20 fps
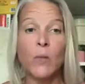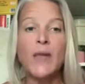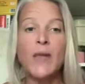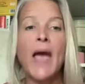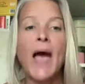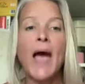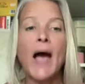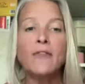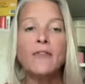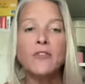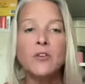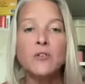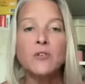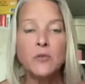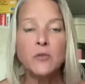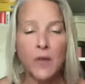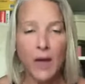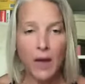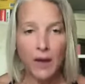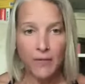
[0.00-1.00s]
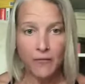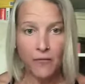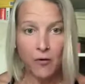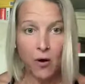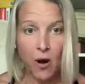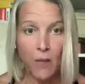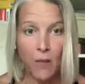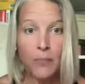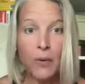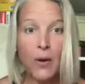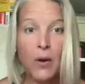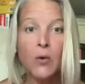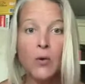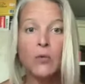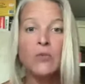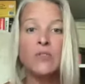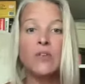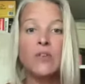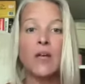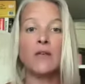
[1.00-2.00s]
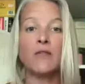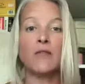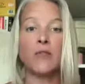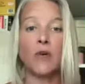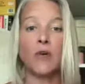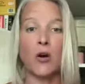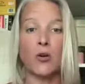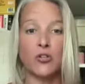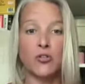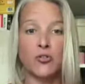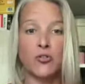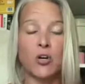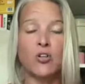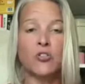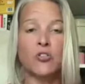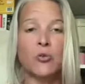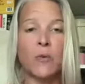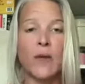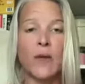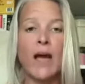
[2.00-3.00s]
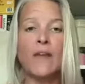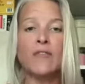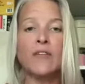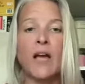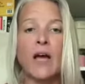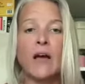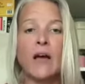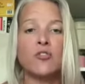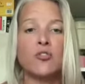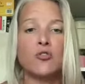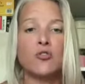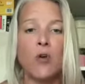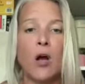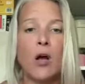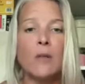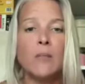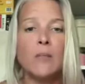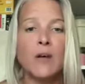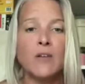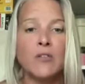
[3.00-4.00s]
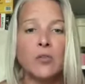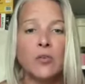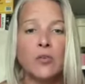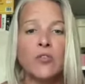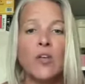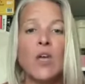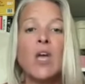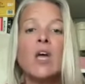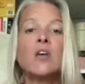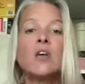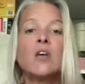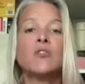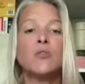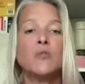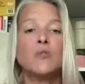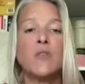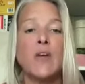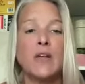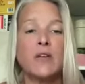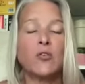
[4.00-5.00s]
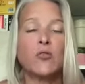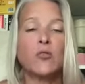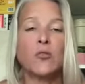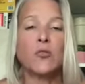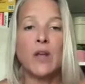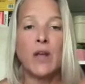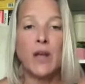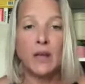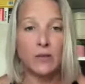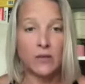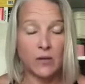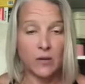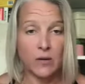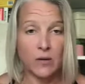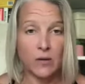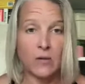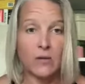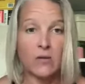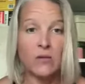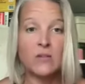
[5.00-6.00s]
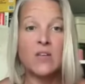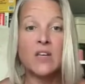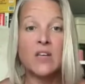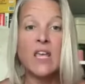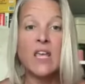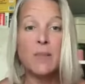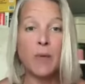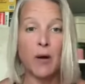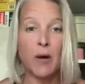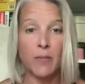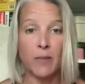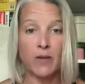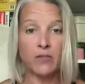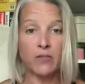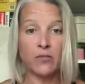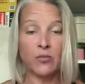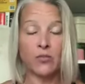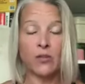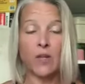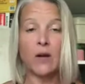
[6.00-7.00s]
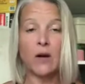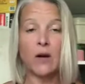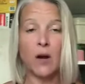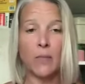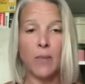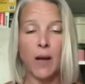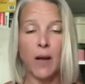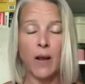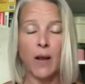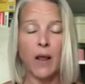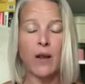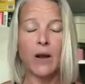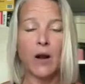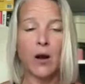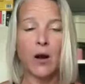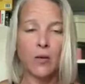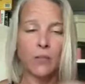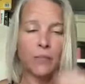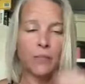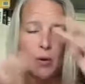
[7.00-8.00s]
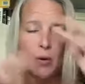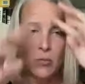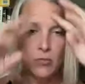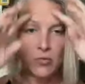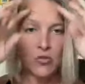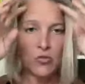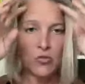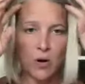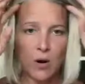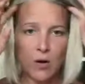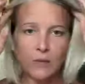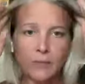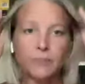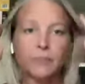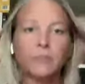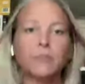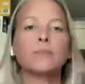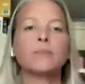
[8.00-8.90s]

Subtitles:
We have to do that for our bones and for our structure. We have to have strong muscles to then to keep our muscles and our bones strong,